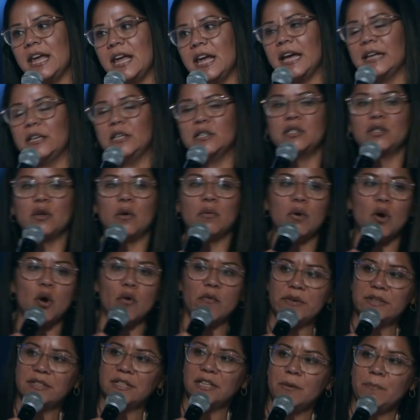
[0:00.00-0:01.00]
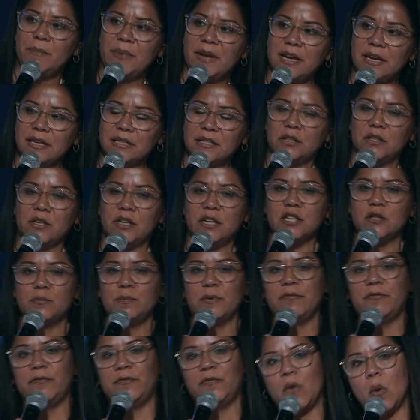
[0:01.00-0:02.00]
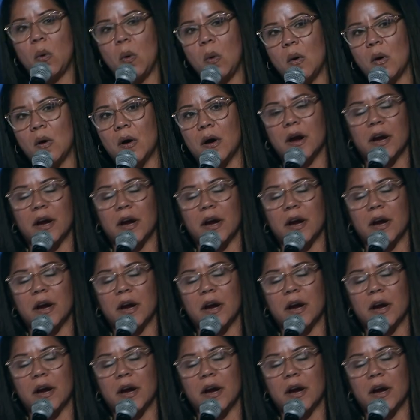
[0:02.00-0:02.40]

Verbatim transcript: I just don't know if it's going to be as good as before.